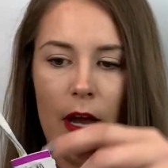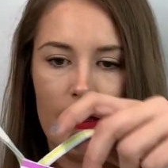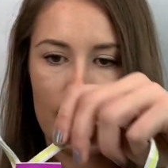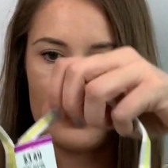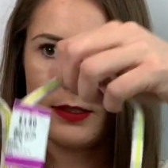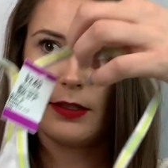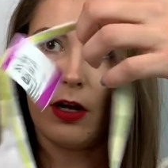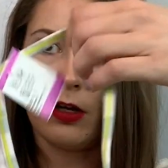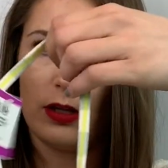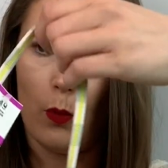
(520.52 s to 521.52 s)
I think this is
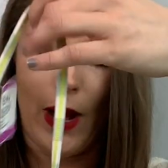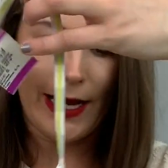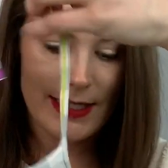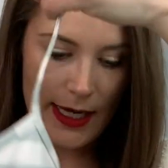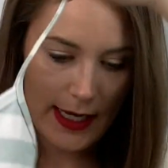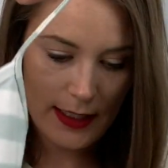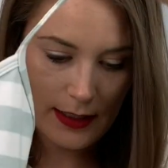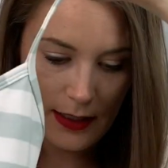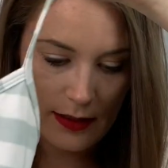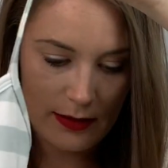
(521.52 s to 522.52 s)
called the Y
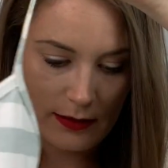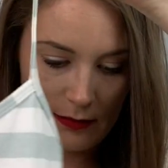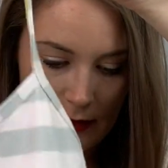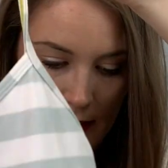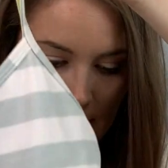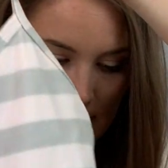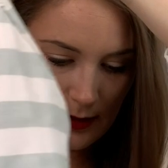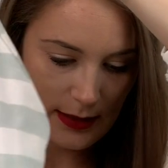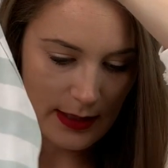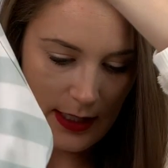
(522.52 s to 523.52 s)
tank, right?
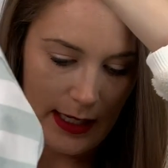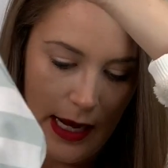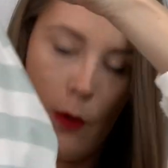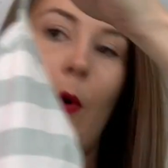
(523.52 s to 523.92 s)
Yeah,